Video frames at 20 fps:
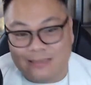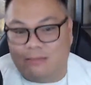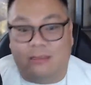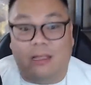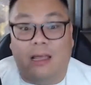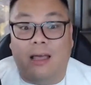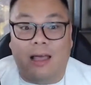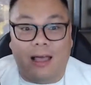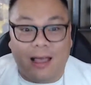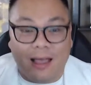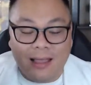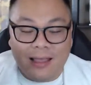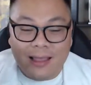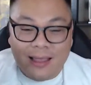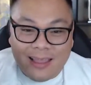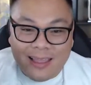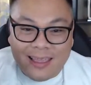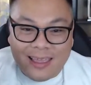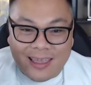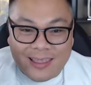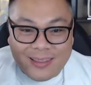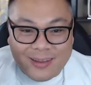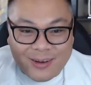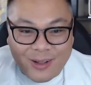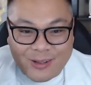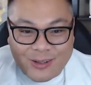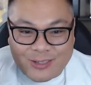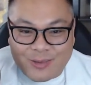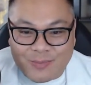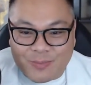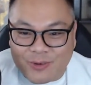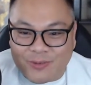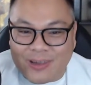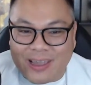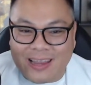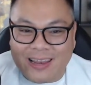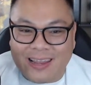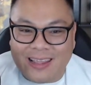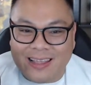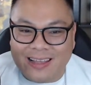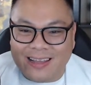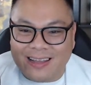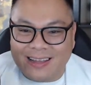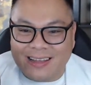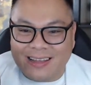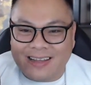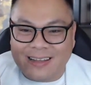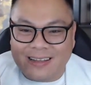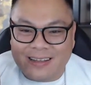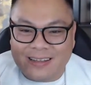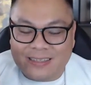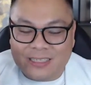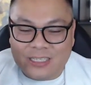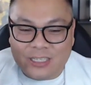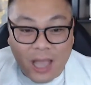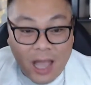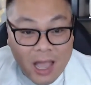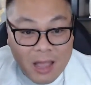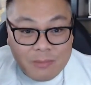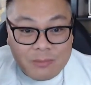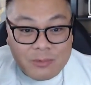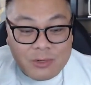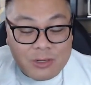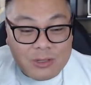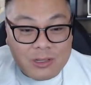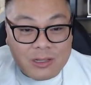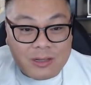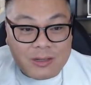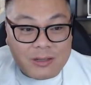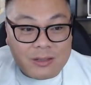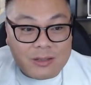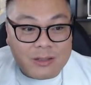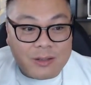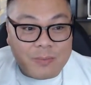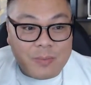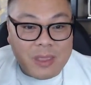duh, and you're also providing a job to the